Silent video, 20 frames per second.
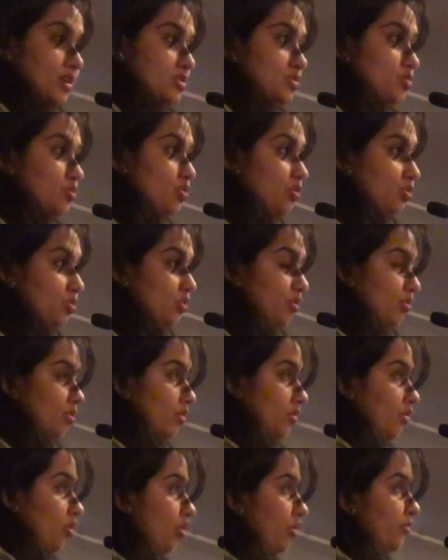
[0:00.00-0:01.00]
So
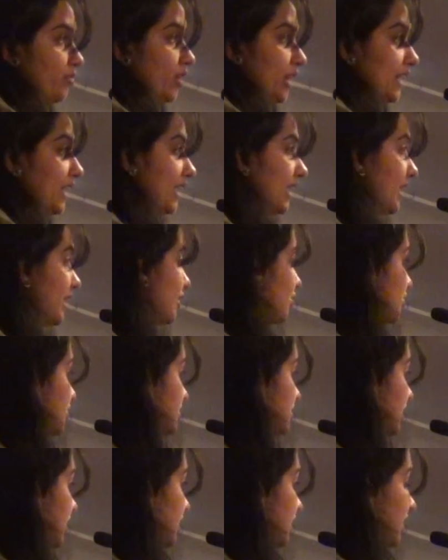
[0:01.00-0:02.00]
on one hand you are
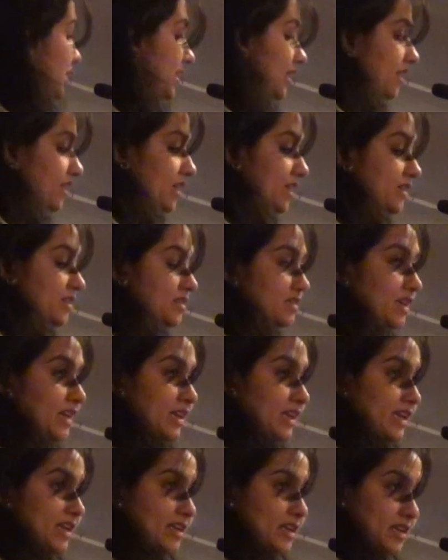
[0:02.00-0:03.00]
saying that it is an
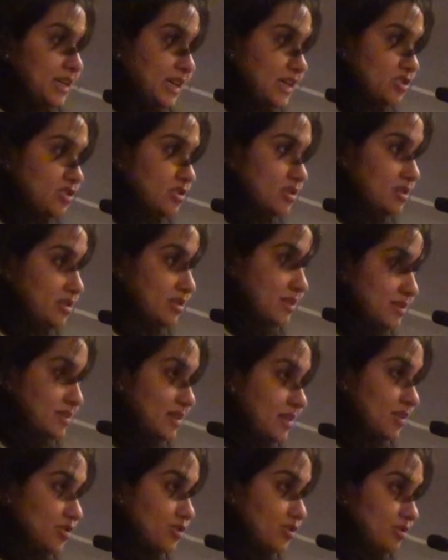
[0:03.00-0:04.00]
international
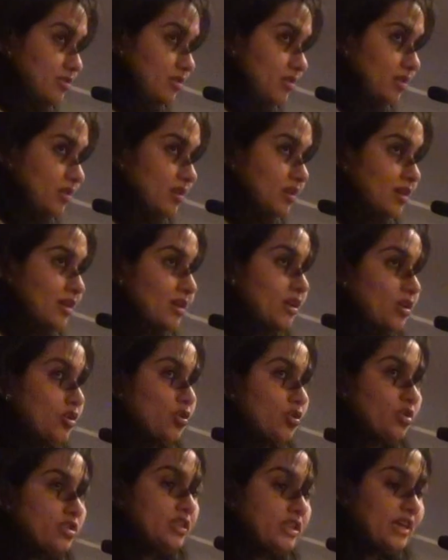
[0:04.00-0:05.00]
transaction.
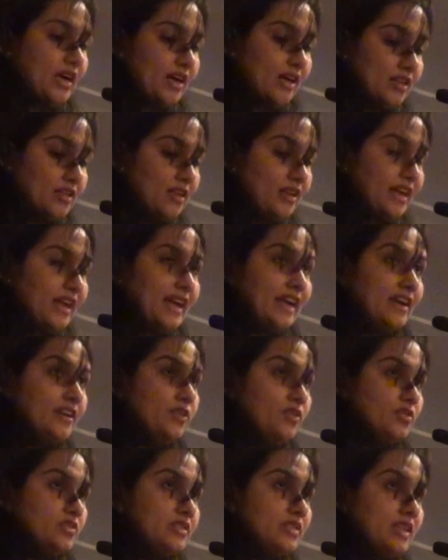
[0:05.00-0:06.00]
On the other hand
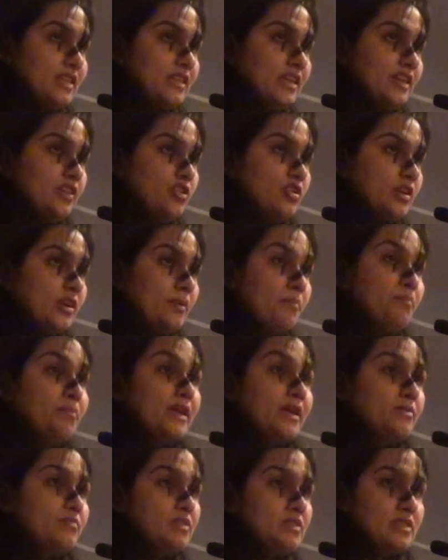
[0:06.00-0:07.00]
you are saying that your
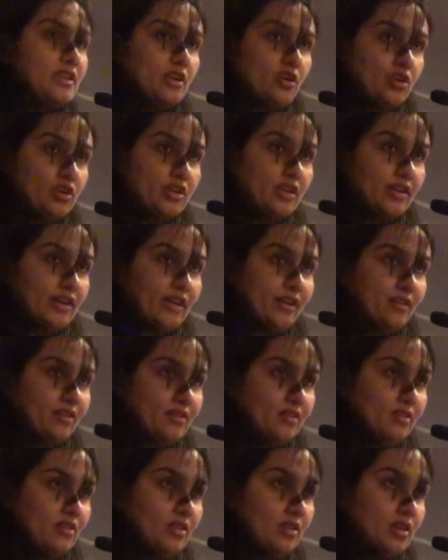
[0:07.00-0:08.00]
comparables are not correct.
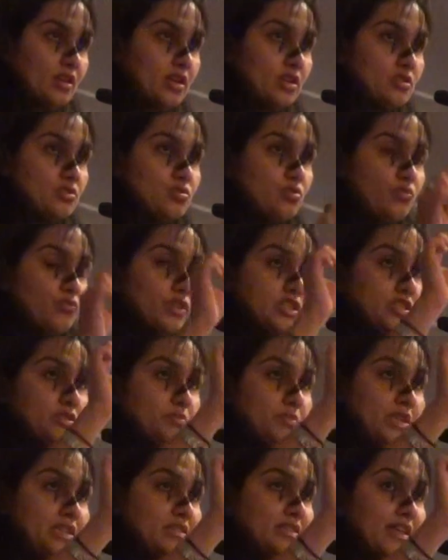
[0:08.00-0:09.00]
So which
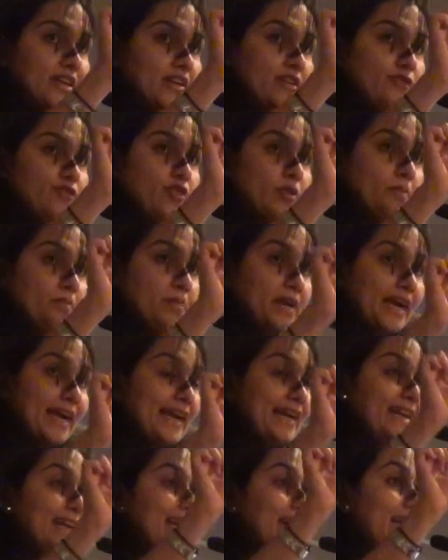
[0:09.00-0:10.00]
means that if your
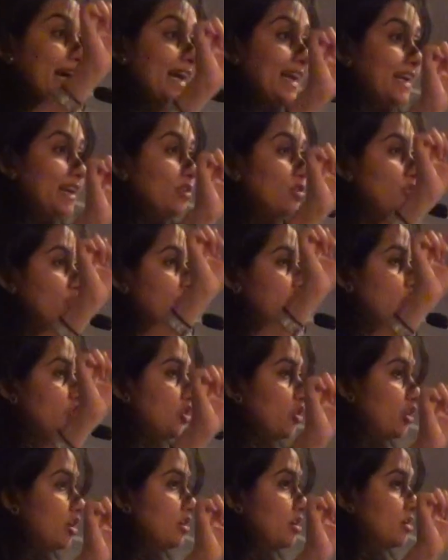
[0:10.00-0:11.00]
bright line only are
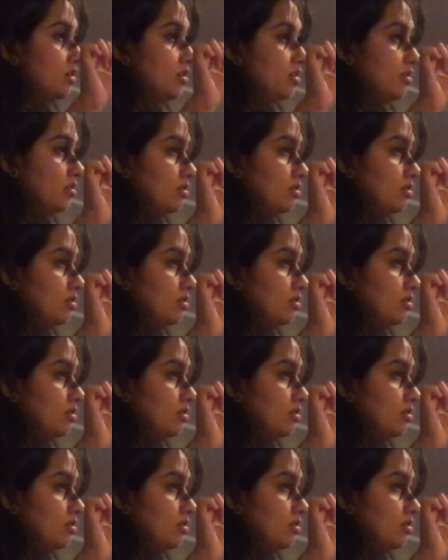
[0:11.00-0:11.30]
not,